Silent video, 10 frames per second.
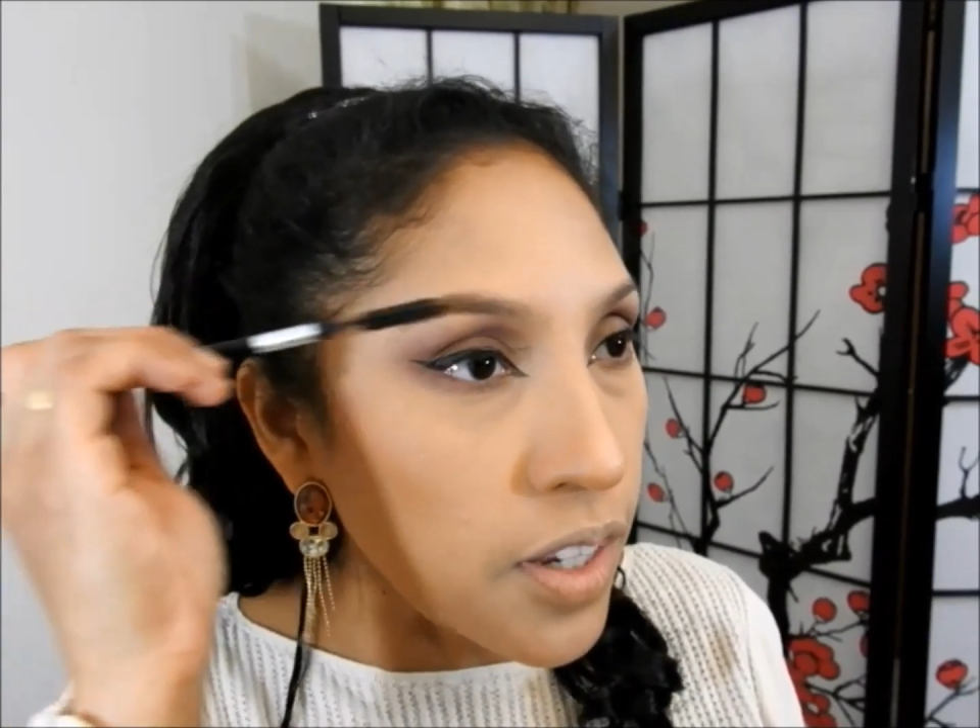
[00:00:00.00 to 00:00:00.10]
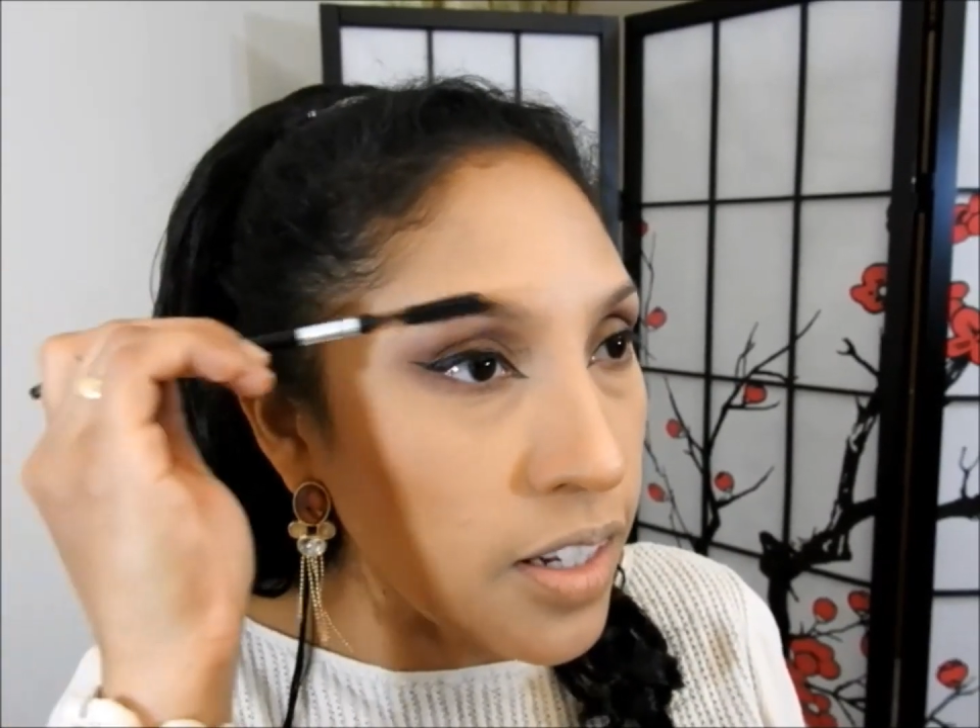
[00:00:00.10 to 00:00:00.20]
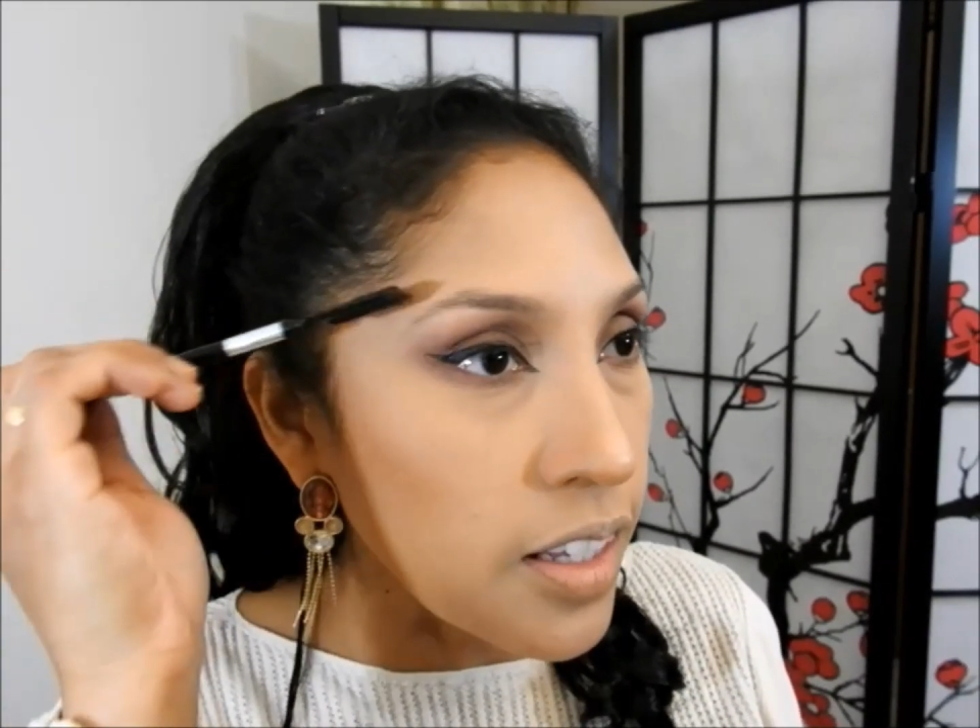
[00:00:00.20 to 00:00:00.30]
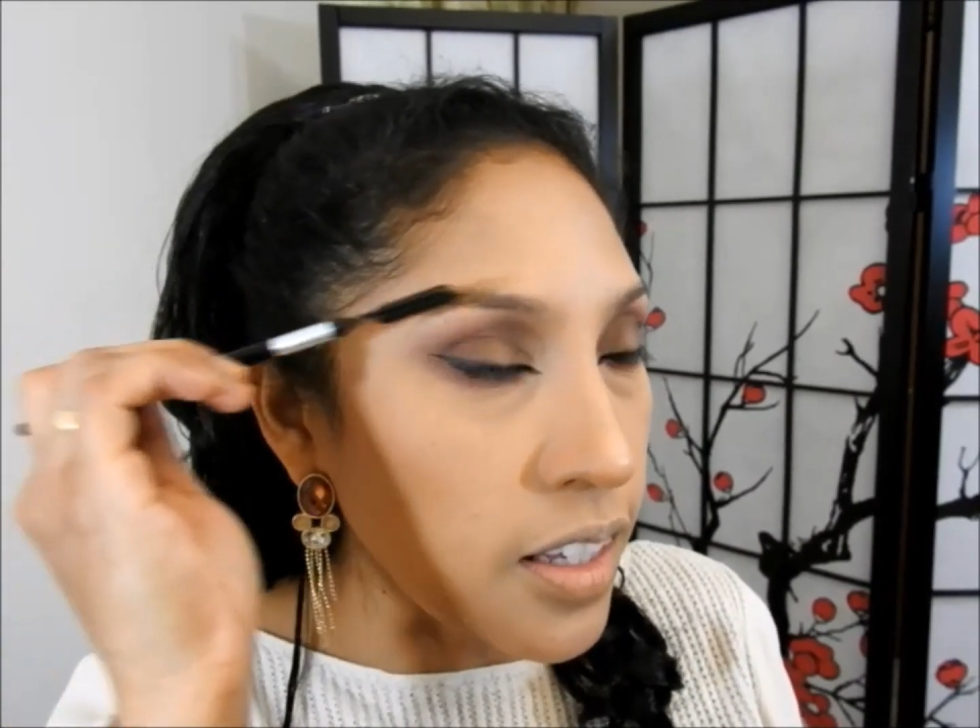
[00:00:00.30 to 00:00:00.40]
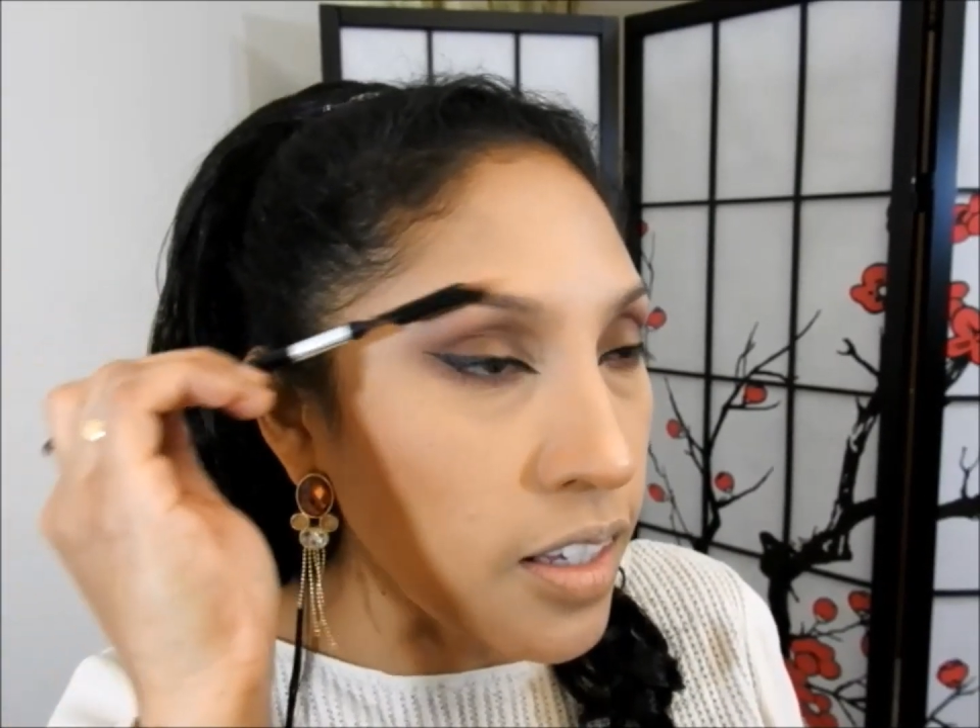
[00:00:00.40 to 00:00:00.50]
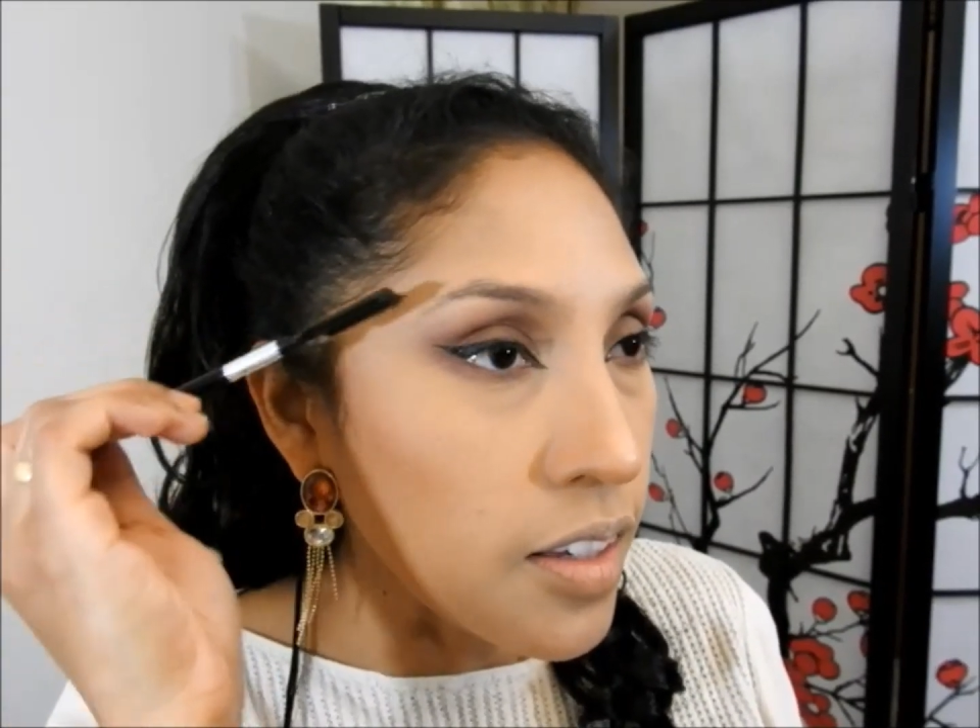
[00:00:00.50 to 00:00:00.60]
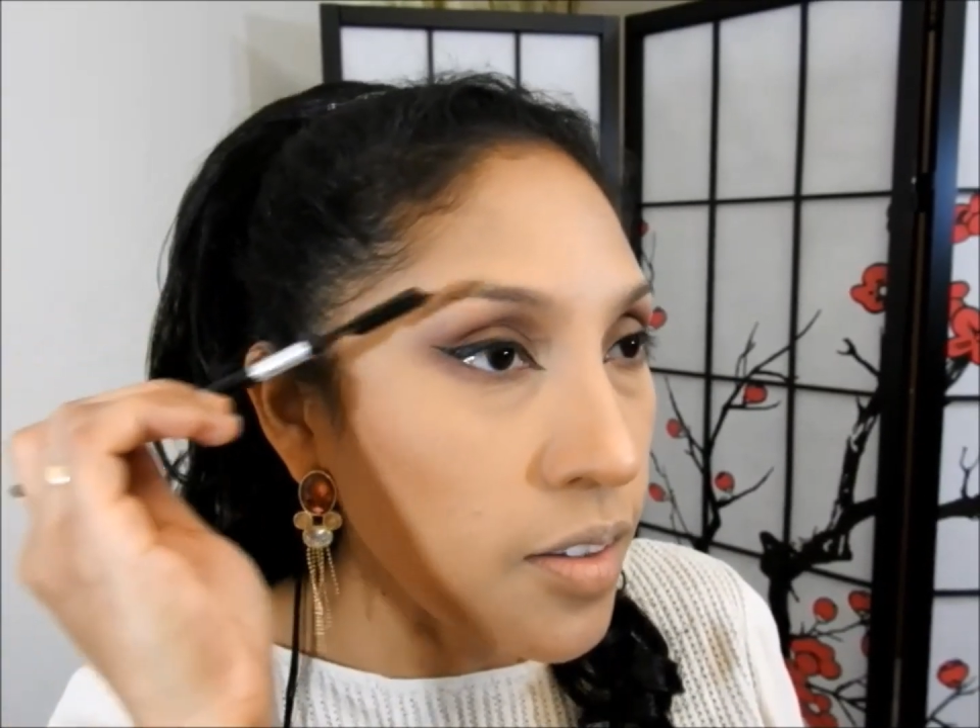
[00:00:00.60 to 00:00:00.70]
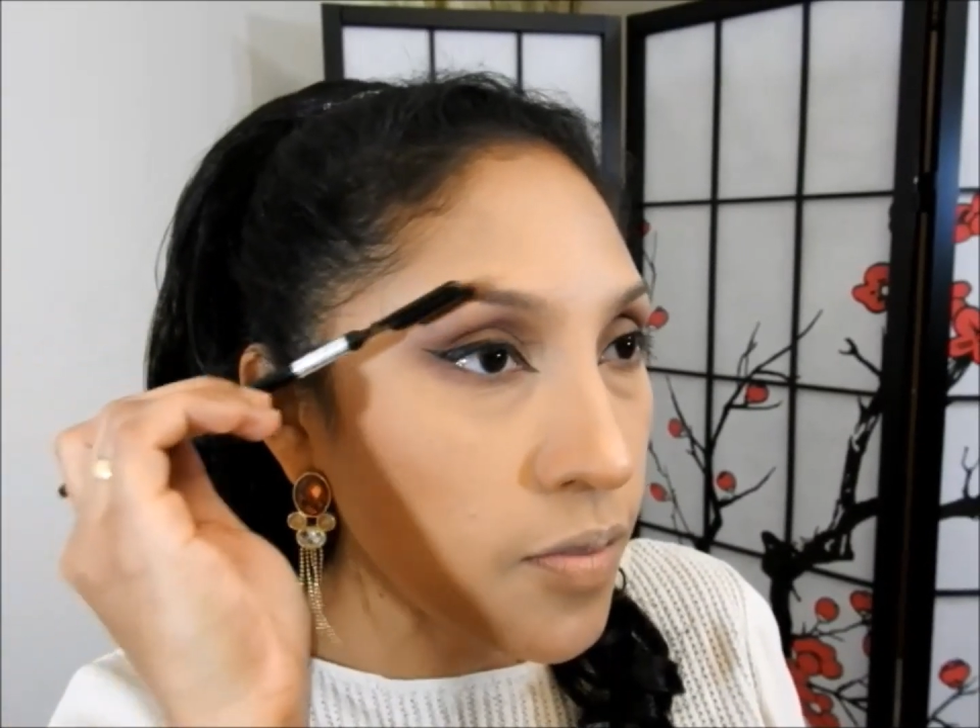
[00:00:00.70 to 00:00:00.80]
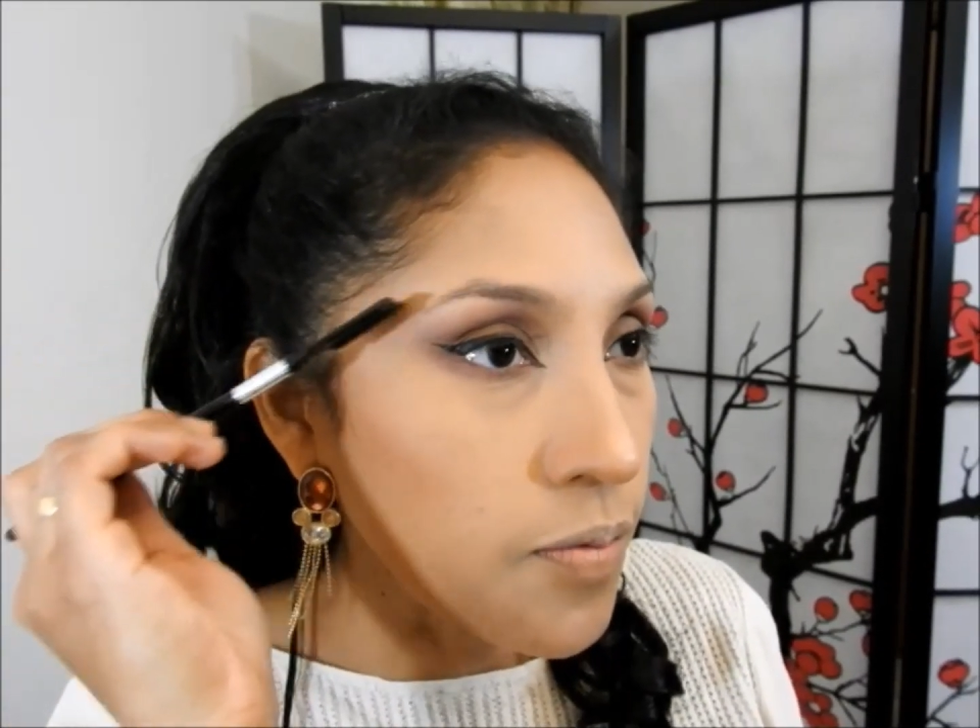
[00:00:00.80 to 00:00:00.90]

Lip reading: any